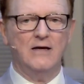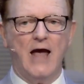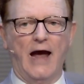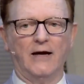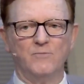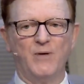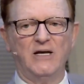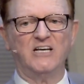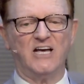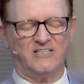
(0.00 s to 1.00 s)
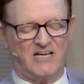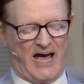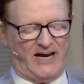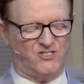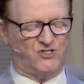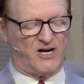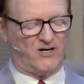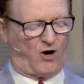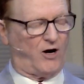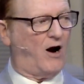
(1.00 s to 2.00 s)
and being engaged in
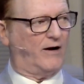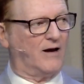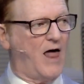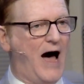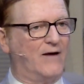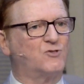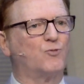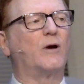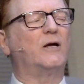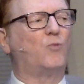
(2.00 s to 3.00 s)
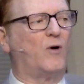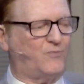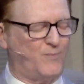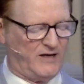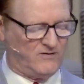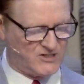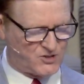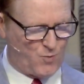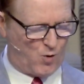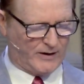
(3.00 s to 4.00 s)
our heart and lives. Read with me
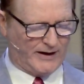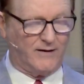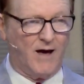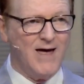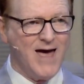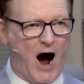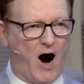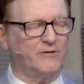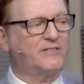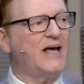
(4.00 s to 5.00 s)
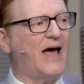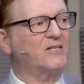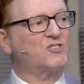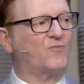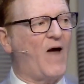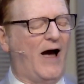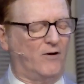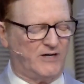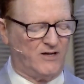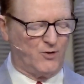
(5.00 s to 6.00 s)
this morning our text
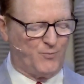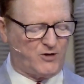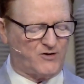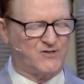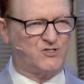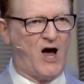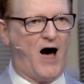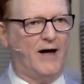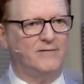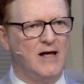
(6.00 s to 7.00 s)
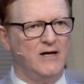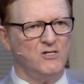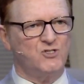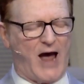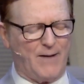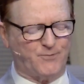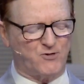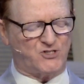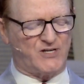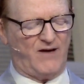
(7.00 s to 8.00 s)
found in the book of John, chapter
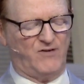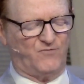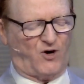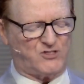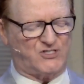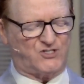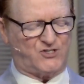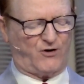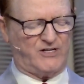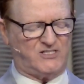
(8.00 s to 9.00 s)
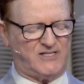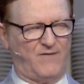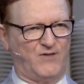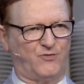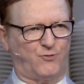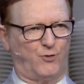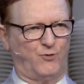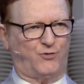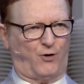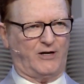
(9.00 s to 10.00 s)
7, verses 37 through
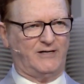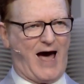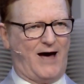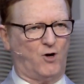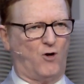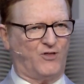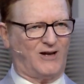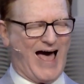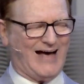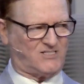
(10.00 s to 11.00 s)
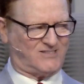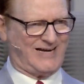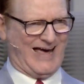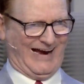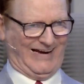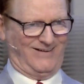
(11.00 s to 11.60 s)
39, on the last day,